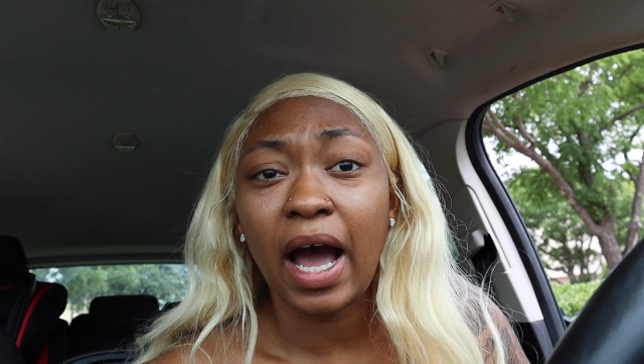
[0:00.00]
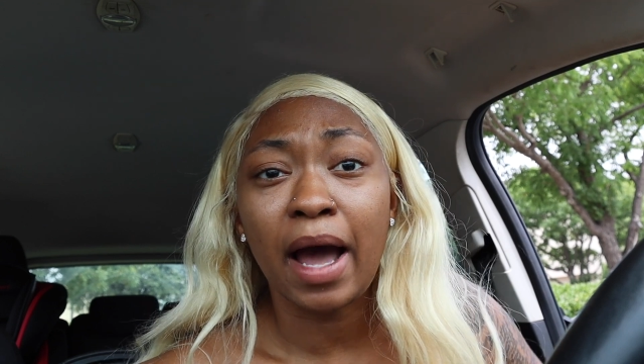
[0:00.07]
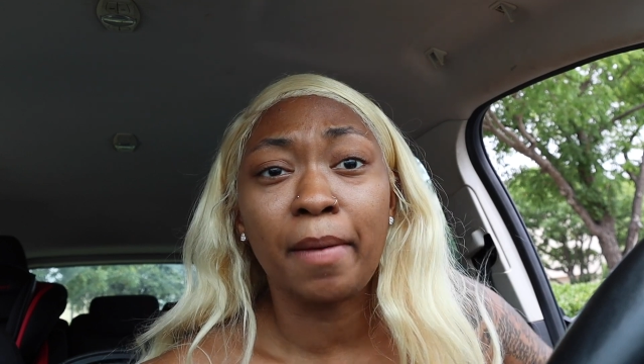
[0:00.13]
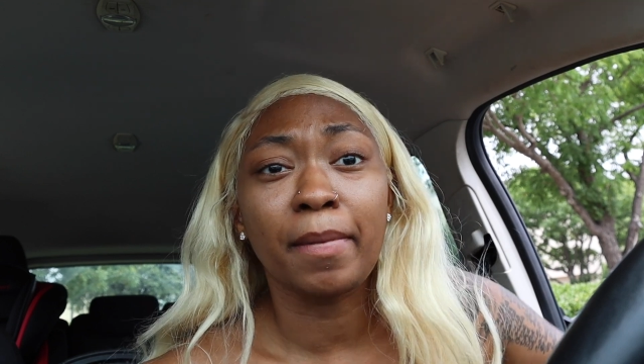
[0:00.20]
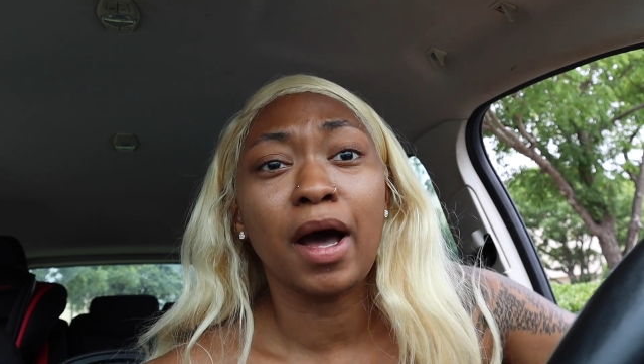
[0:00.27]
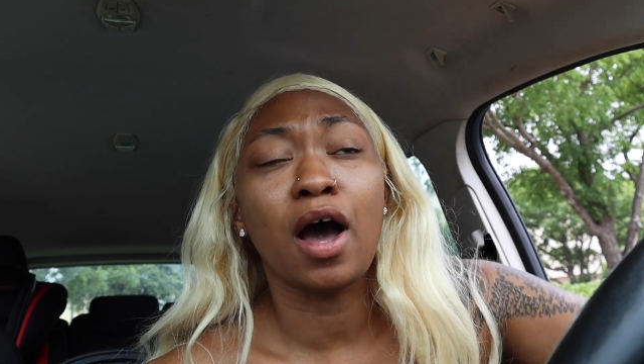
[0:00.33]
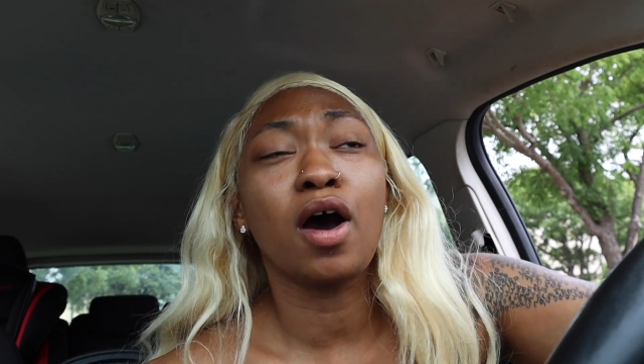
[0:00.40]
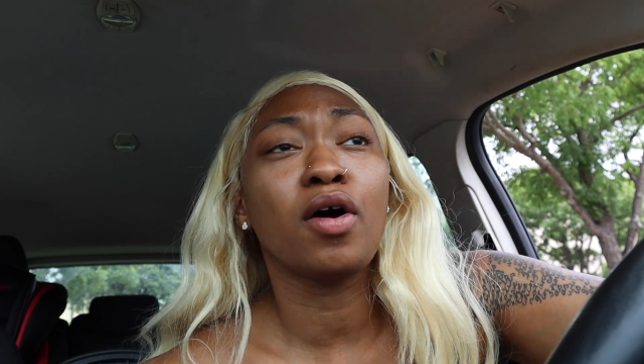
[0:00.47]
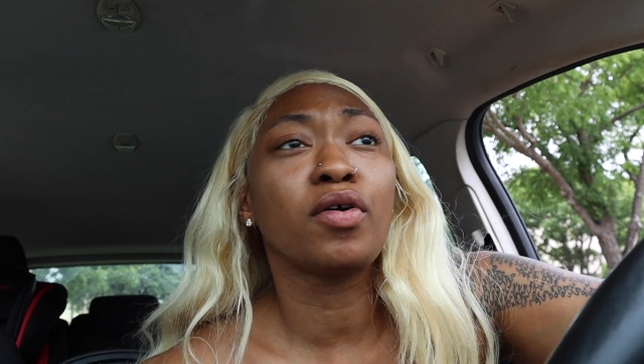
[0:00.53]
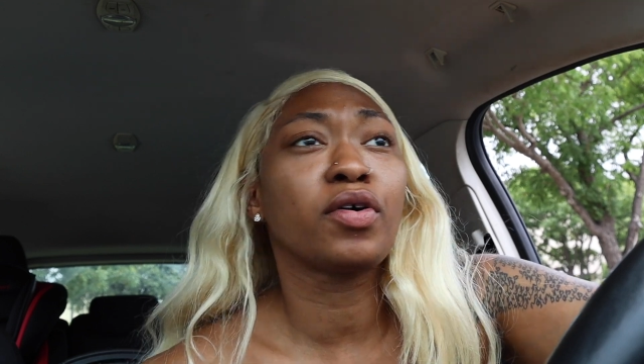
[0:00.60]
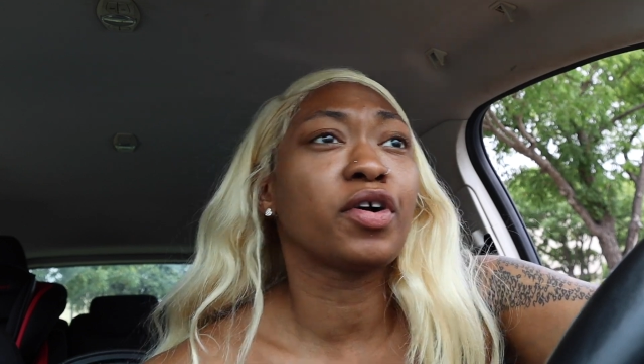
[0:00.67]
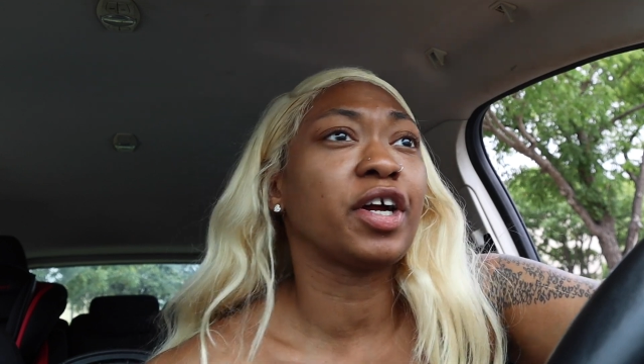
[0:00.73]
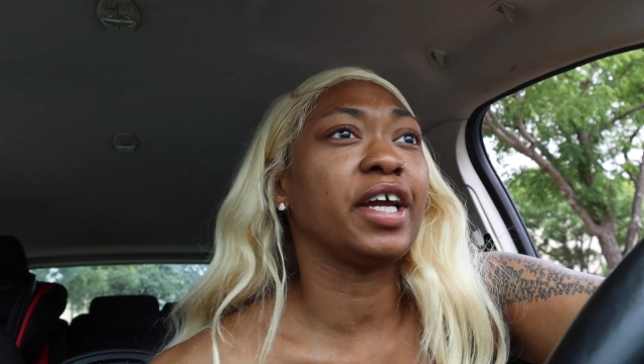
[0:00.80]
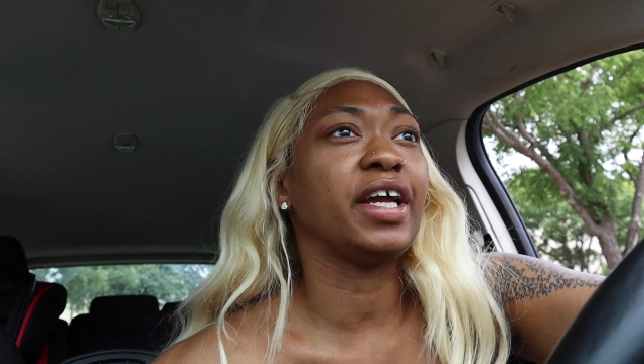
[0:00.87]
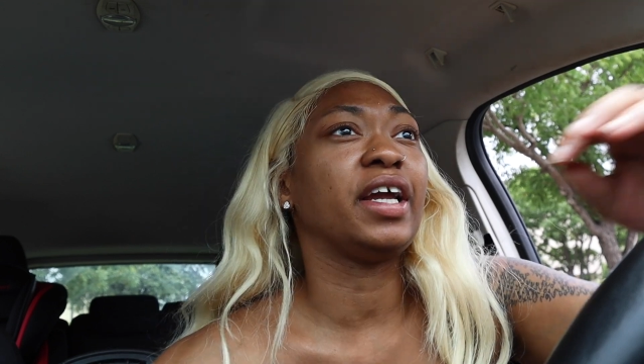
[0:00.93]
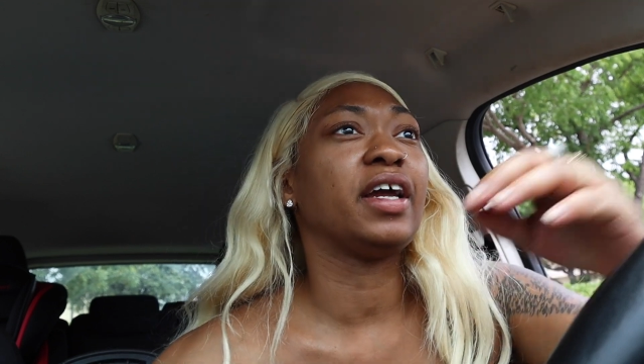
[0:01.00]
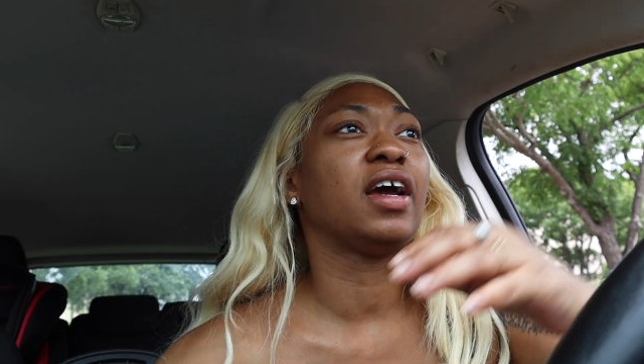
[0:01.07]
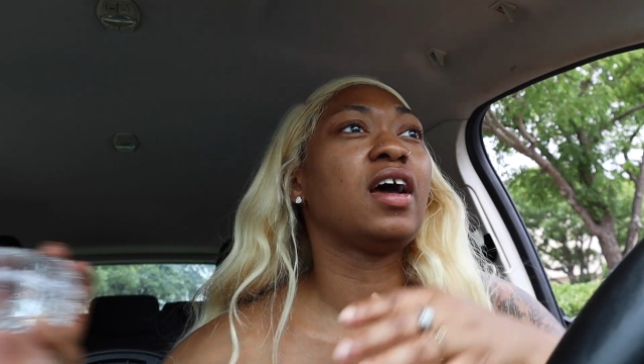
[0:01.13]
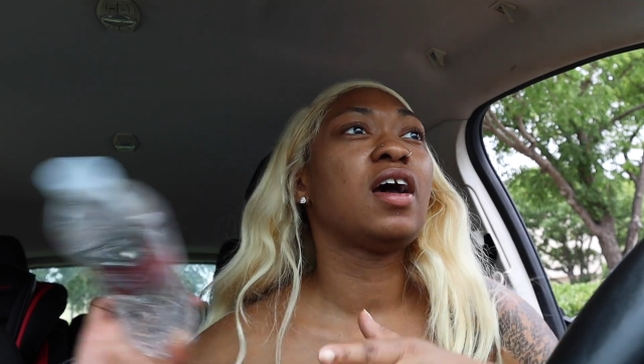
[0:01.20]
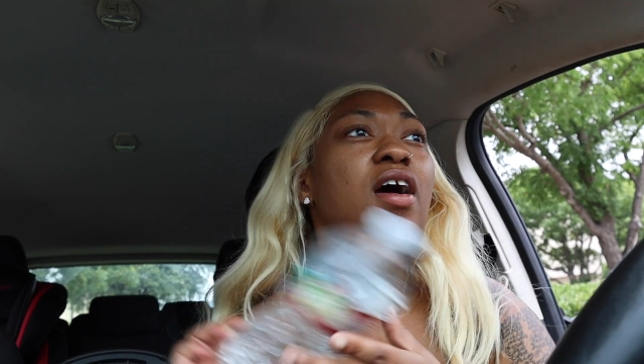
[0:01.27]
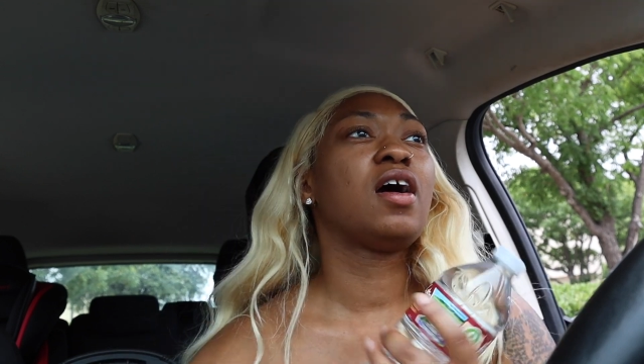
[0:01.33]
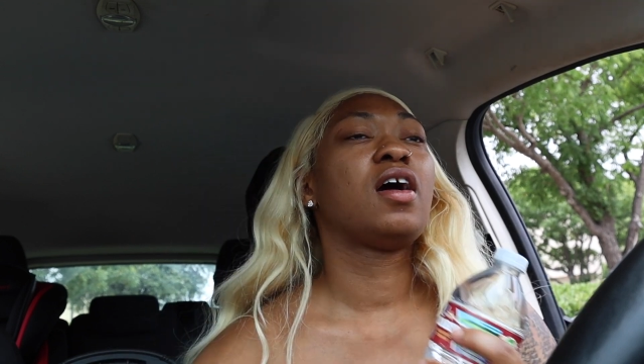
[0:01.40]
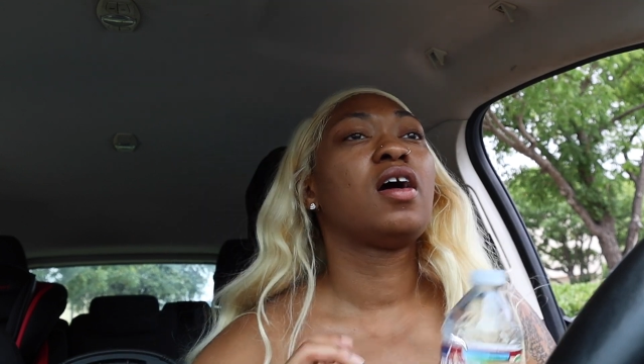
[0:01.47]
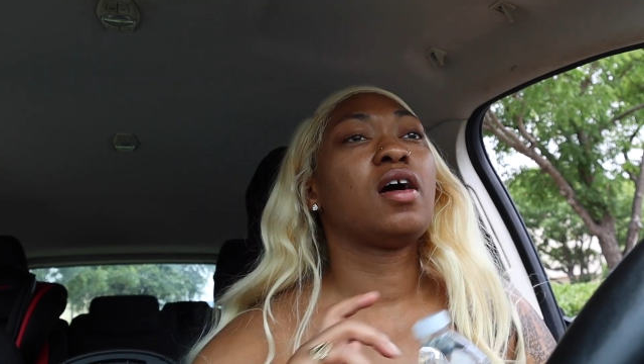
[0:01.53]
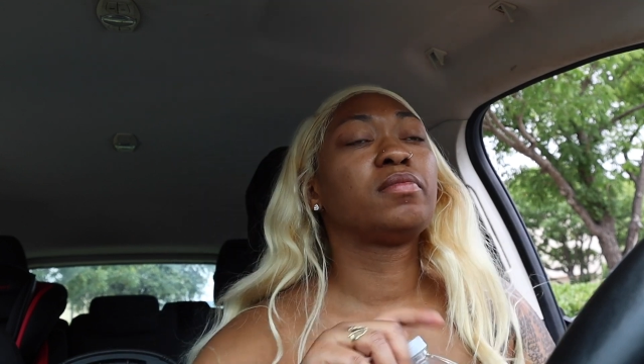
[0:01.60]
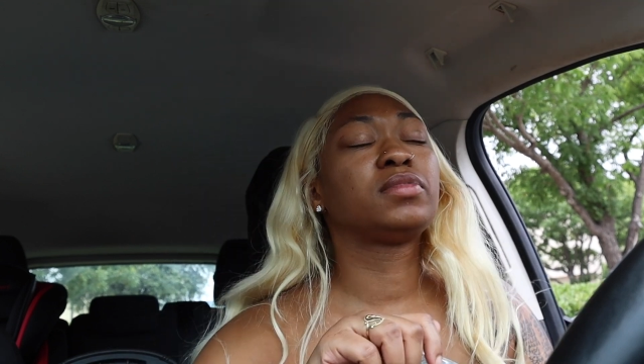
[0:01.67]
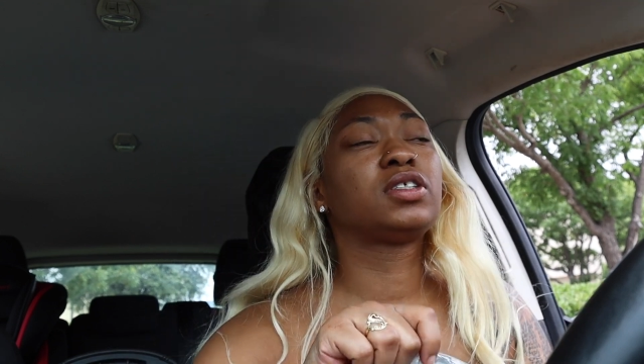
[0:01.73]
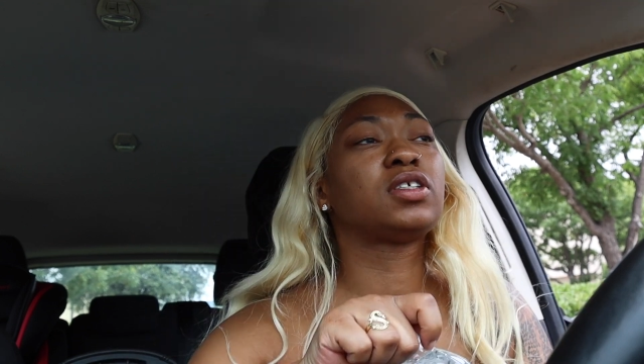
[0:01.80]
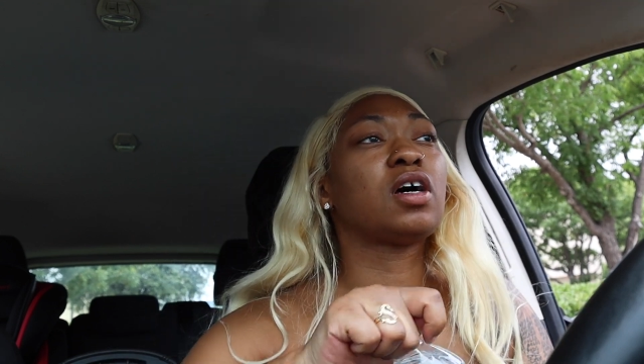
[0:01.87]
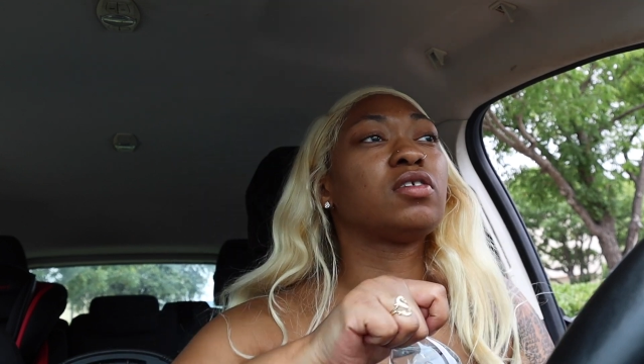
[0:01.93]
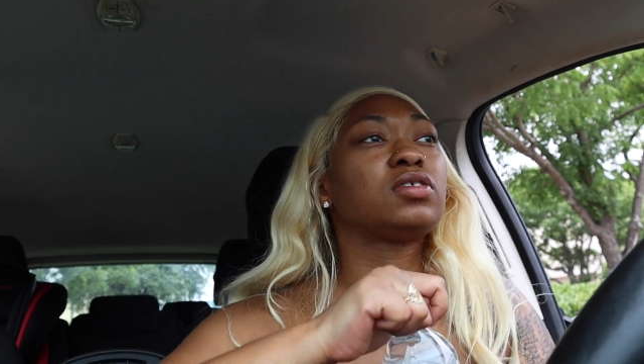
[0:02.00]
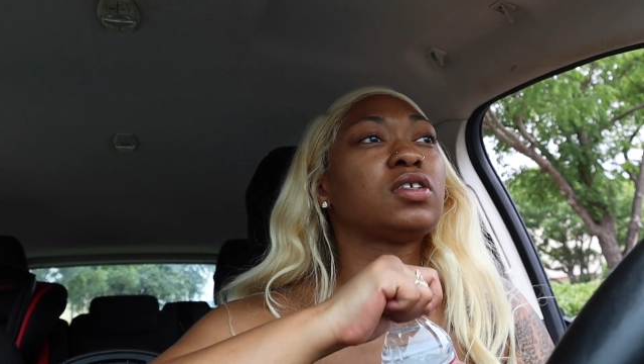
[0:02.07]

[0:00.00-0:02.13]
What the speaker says: I'm so,